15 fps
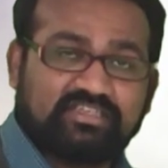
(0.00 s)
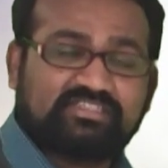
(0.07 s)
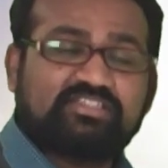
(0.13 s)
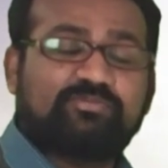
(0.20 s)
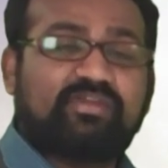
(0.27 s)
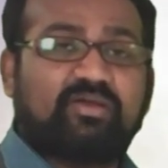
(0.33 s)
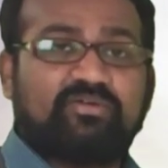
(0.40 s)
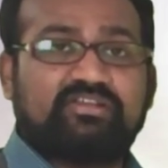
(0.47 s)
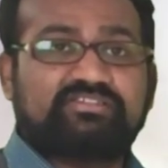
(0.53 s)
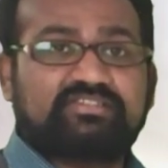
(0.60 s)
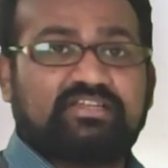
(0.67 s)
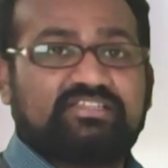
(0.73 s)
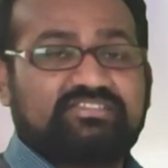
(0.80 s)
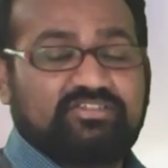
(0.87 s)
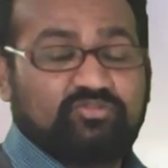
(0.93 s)
Just we have
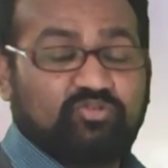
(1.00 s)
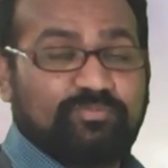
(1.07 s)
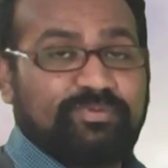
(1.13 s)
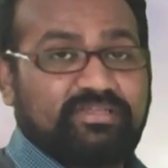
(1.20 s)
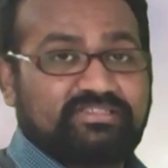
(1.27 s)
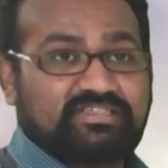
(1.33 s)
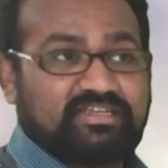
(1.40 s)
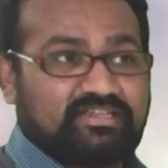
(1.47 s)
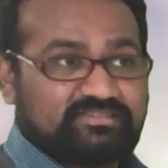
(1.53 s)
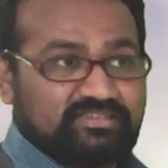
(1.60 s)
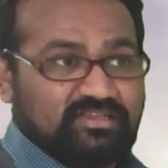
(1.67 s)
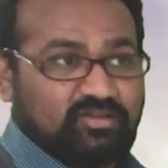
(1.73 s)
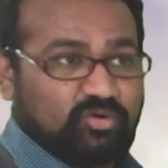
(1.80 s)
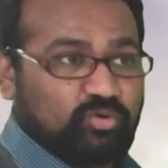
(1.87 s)
discussed two features,